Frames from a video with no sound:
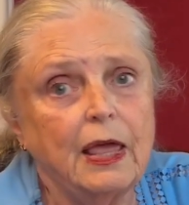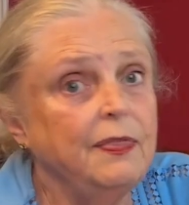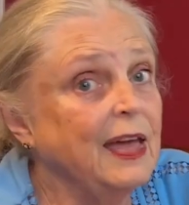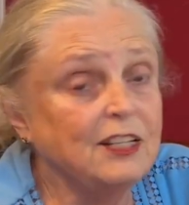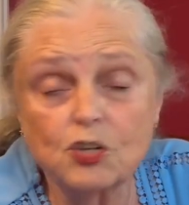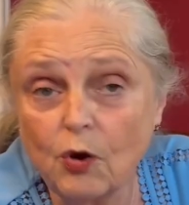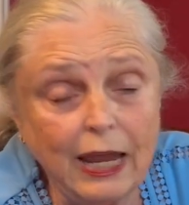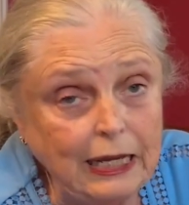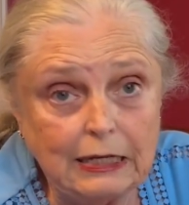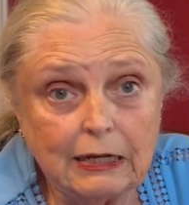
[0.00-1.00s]
And that's
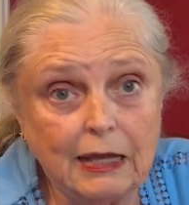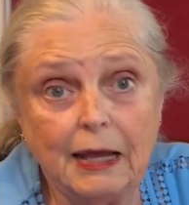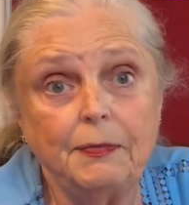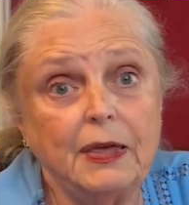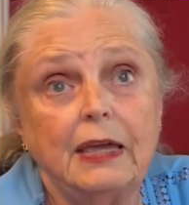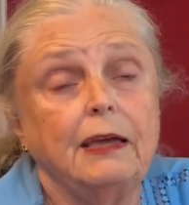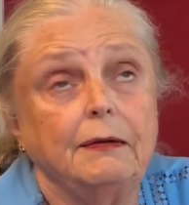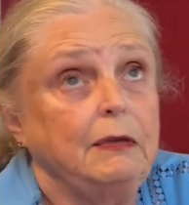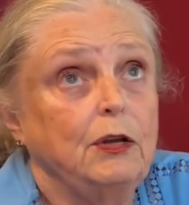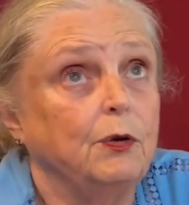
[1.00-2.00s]
great. I think,
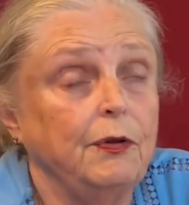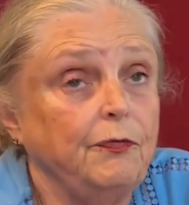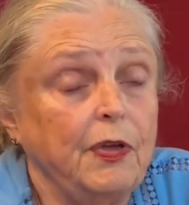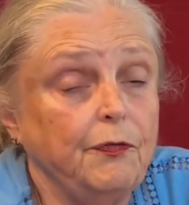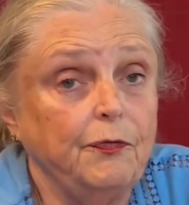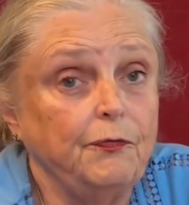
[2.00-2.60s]
if